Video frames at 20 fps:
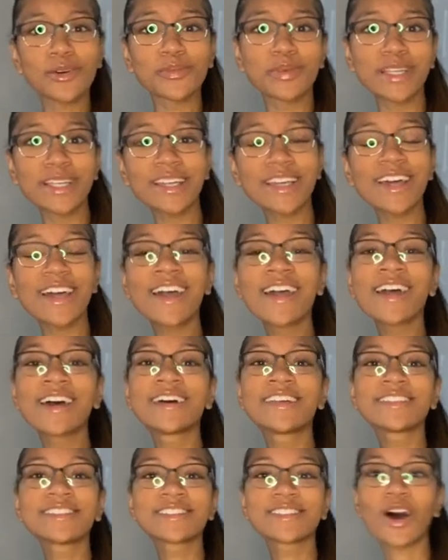so
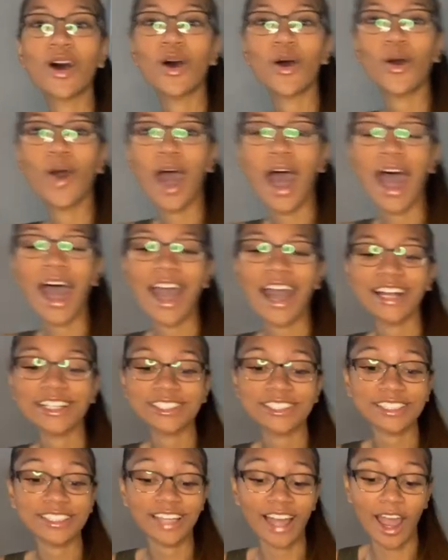i actually i
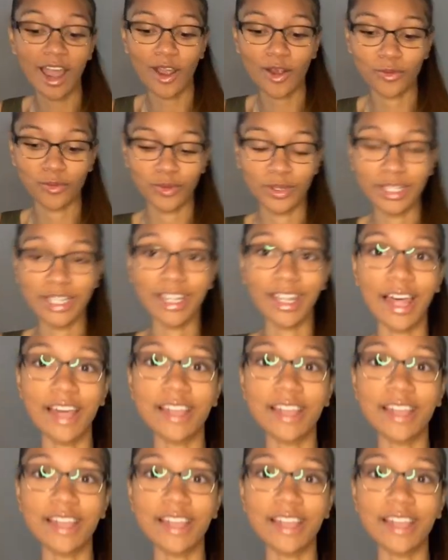really like this one